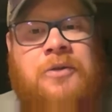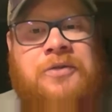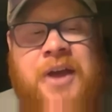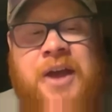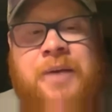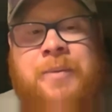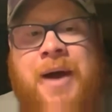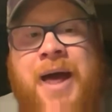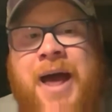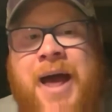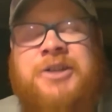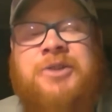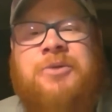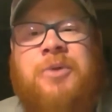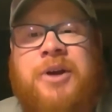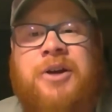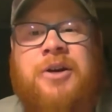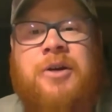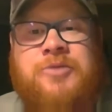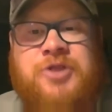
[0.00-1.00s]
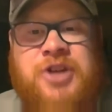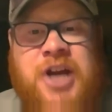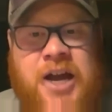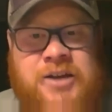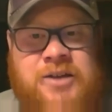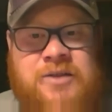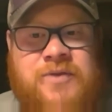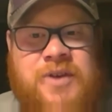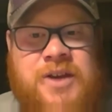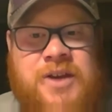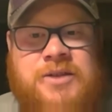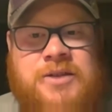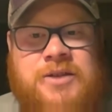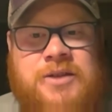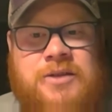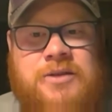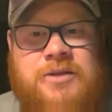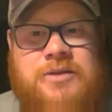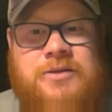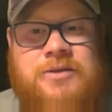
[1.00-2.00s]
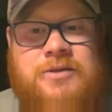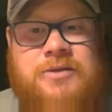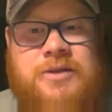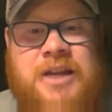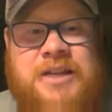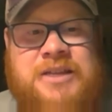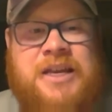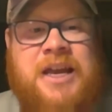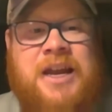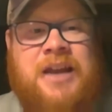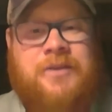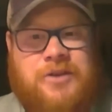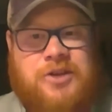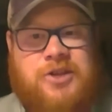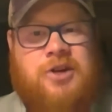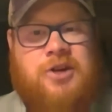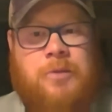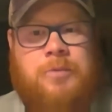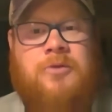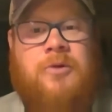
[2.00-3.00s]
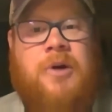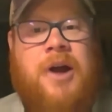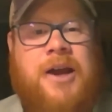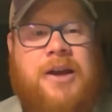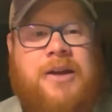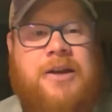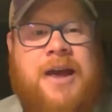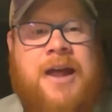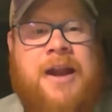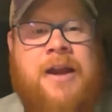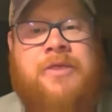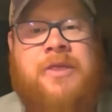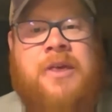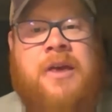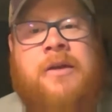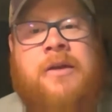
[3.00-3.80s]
think about actually what your objective is. It's getting the script right. And I think,